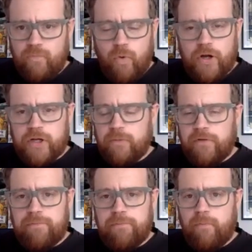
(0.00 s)
working
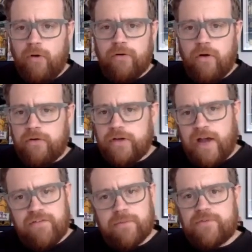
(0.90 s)
on
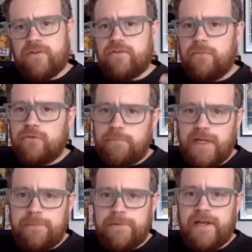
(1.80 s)
CAFAM systems of
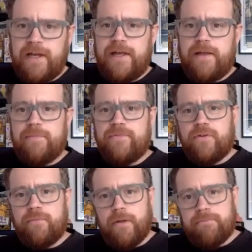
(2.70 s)
PPMs
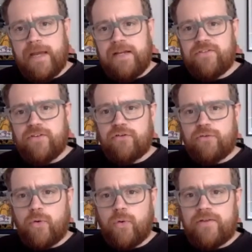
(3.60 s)
and maintenance
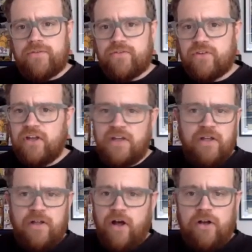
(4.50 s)
requests.
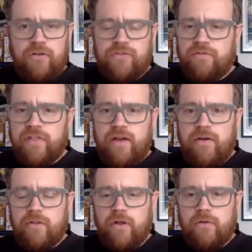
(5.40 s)
A lot of
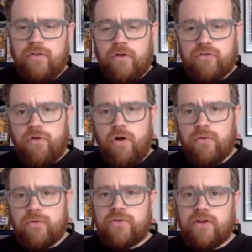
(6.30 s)
those
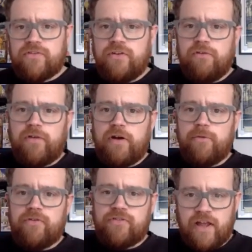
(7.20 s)
roles are still very
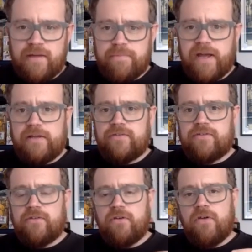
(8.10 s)
much
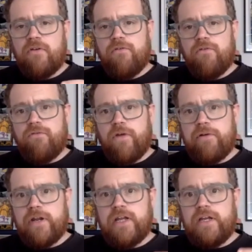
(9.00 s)
site-based,
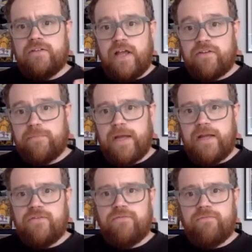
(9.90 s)
very
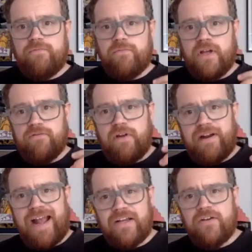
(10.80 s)
desk-based, kind of
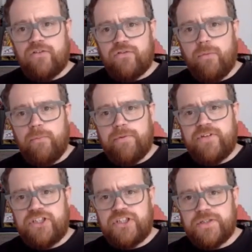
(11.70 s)
very anchored to one
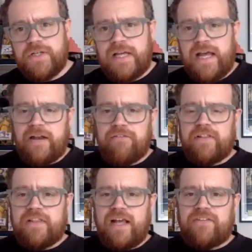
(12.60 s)
position. And I
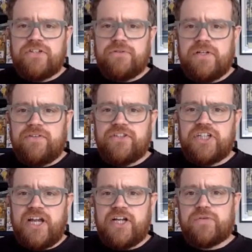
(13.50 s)
think the attitude needs to
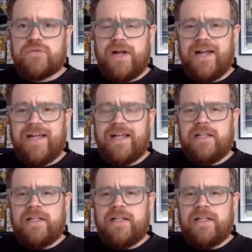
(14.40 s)
change, where